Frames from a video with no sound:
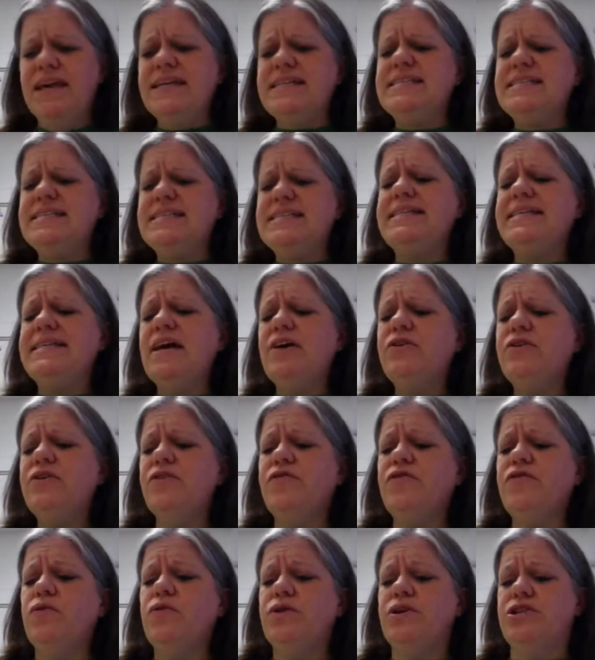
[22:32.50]
and sat down
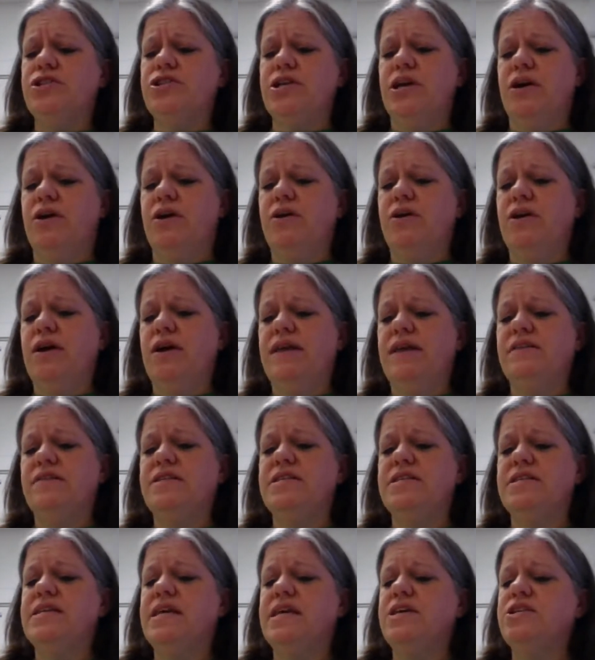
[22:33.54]
on a folding chair, and
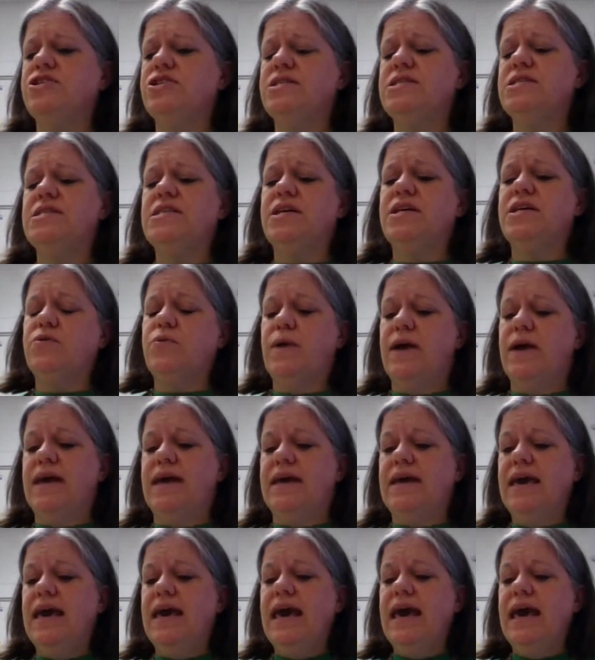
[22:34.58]
the station slid
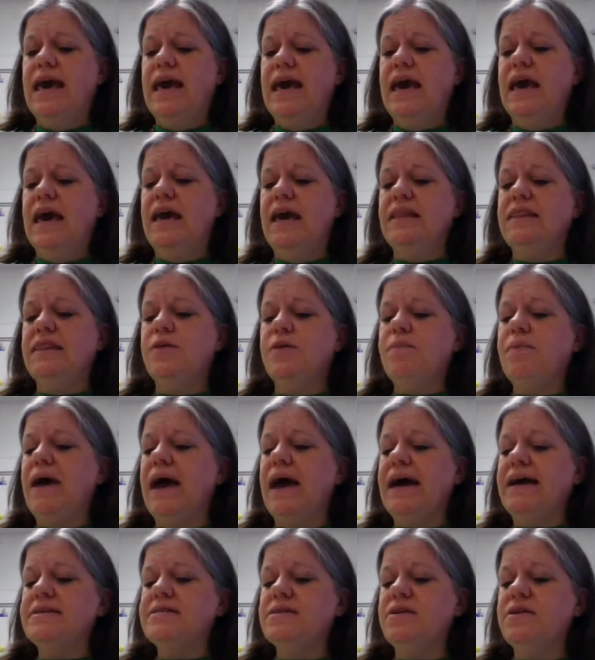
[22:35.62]
away, and the
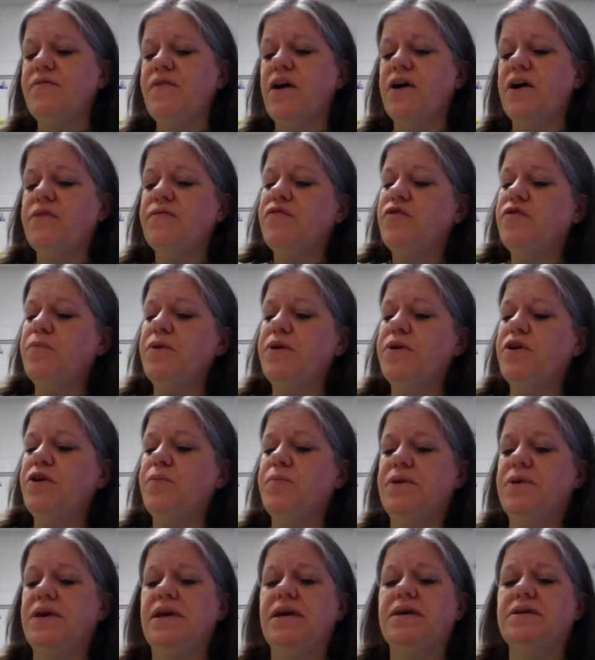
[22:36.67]
backs of unfamiliar
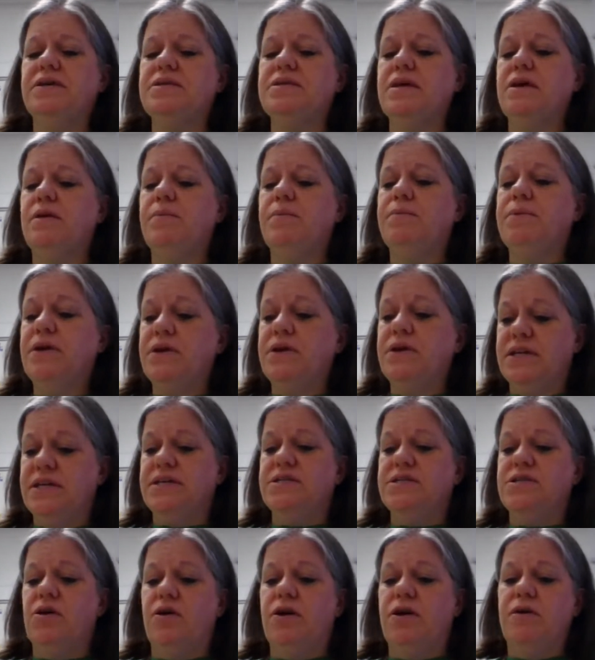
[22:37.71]
beings,
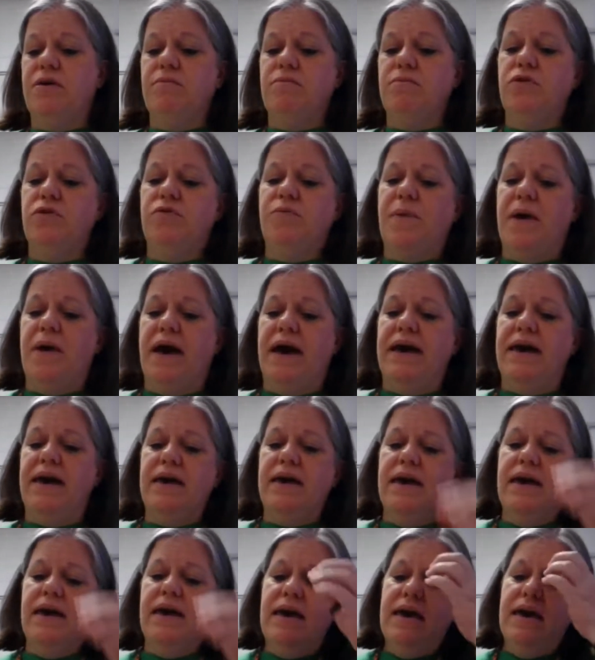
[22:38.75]
buildings, sorry, moved
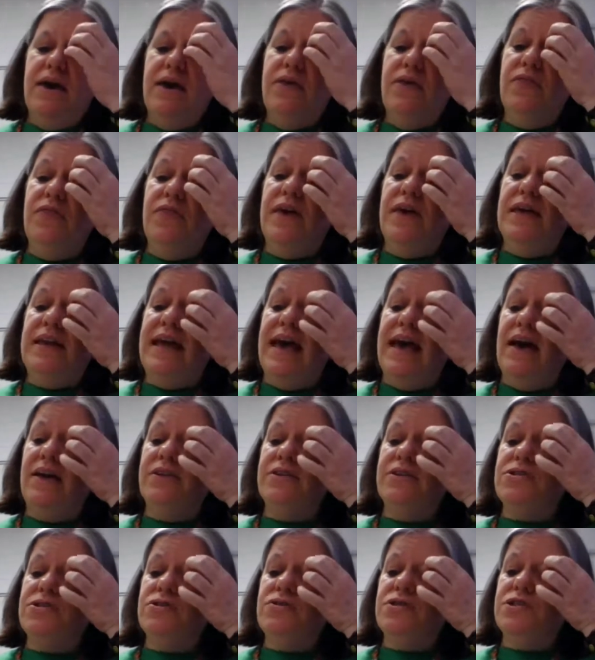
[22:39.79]
by then out
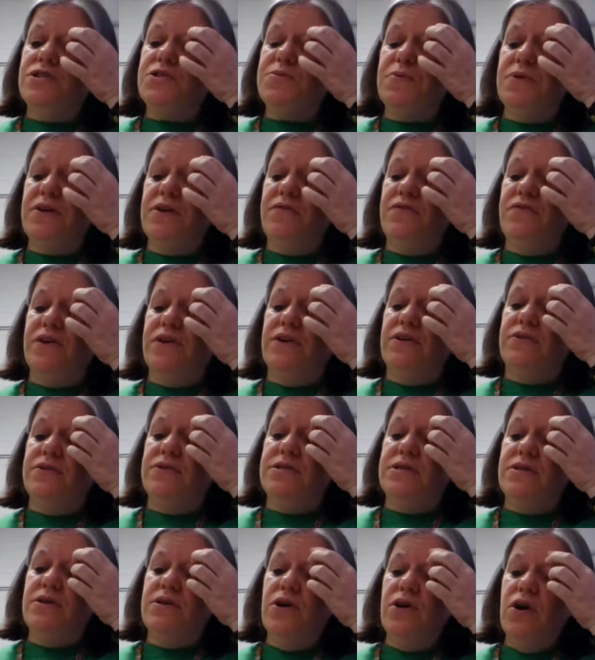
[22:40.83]
into the spring
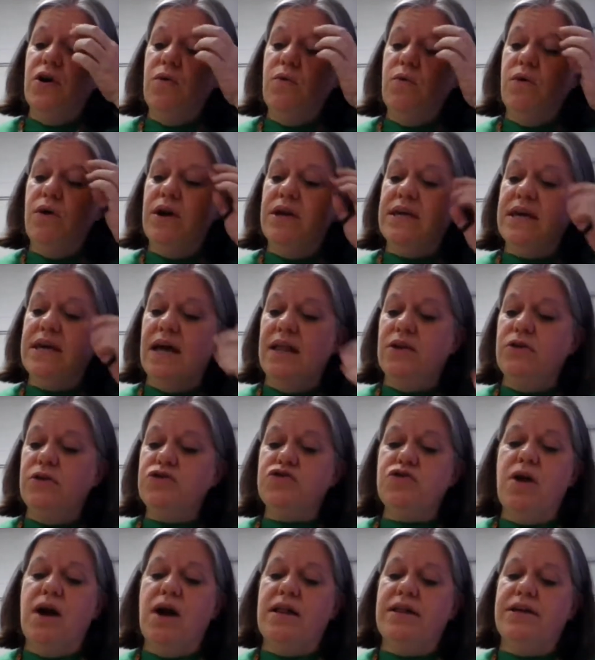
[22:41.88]
fields, where a yellow
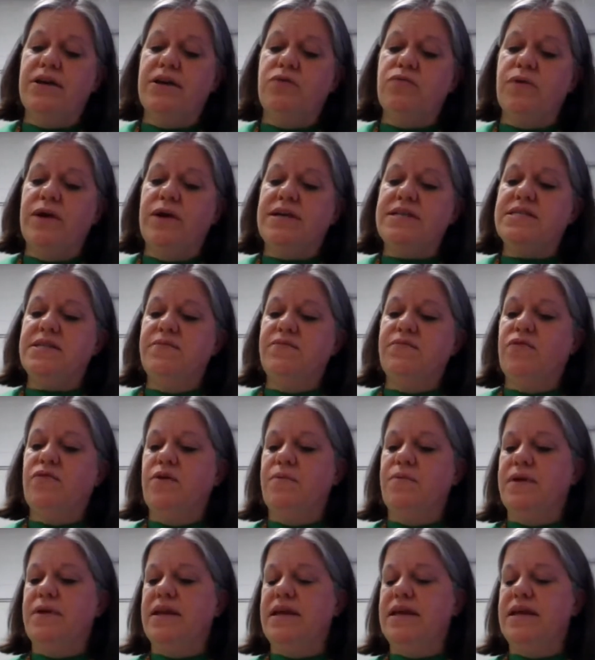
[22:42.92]
trolley raced them for
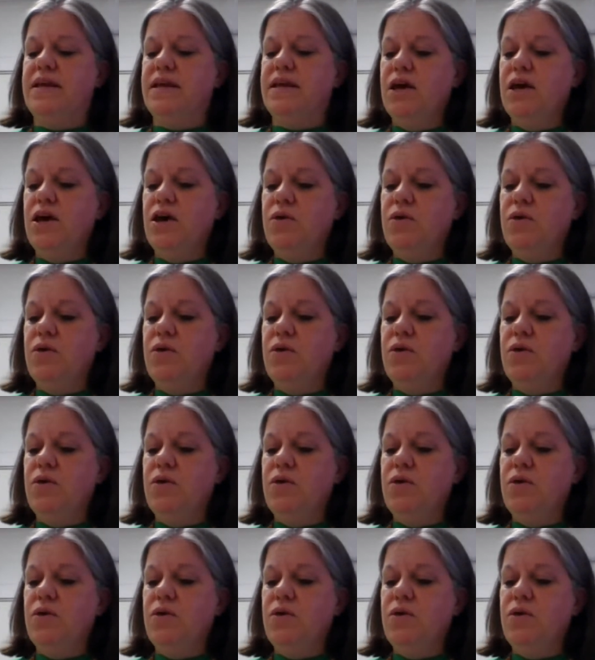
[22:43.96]
a minute